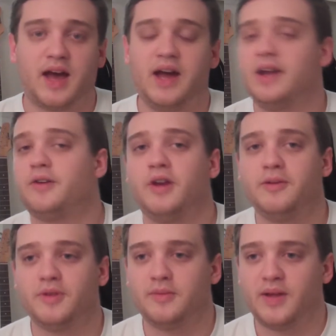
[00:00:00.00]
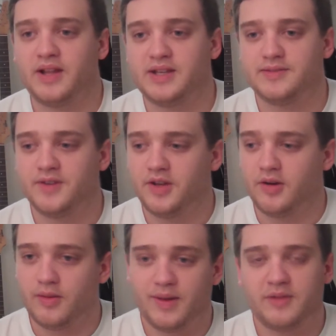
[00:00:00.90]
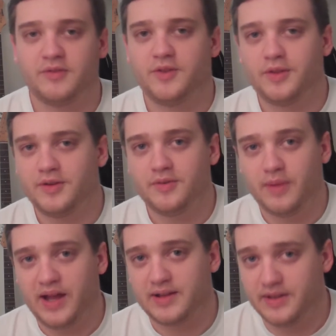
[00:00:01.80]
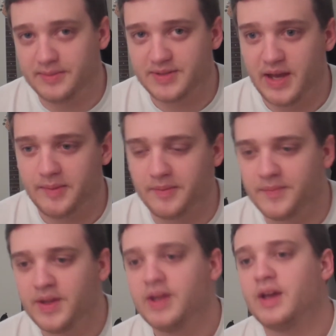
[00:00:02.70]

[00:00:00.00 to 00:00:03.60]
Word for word: I had a great one on my last video. I might review the new Black Lips album.